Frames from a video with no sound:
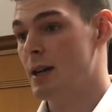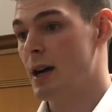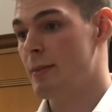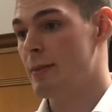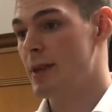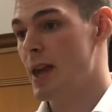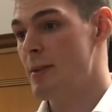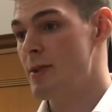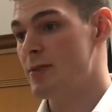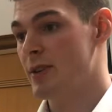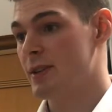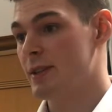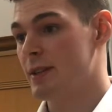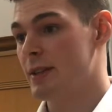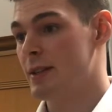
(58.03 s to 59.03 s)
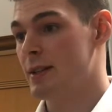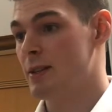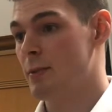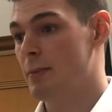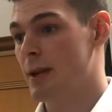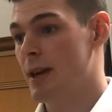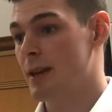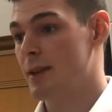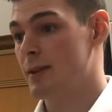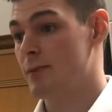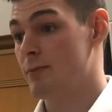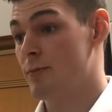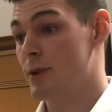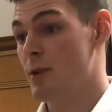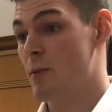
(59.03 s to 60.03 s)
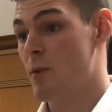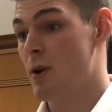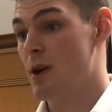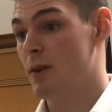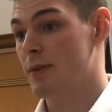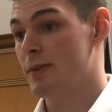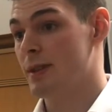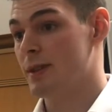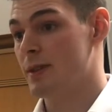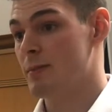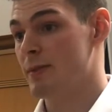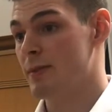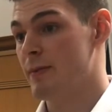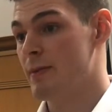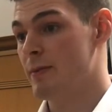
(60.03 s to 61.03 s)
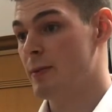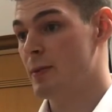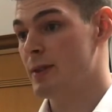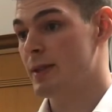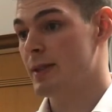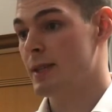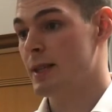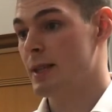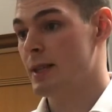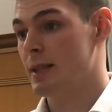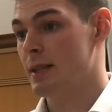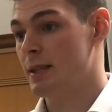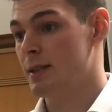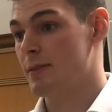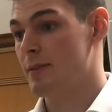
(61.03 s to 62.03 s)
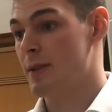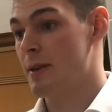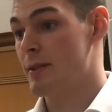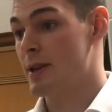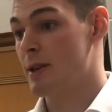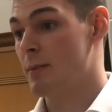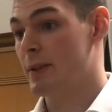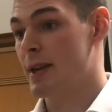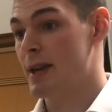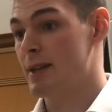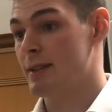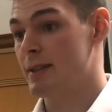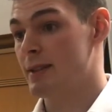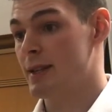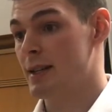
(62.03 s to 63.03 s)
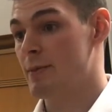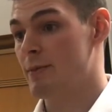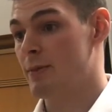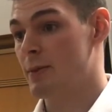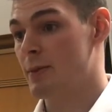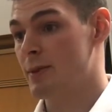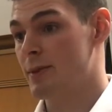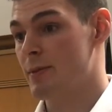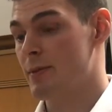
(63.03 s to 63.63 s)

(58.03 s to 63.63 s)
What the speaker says: I became interested in complex real-world systems of influence that is very complicated in influence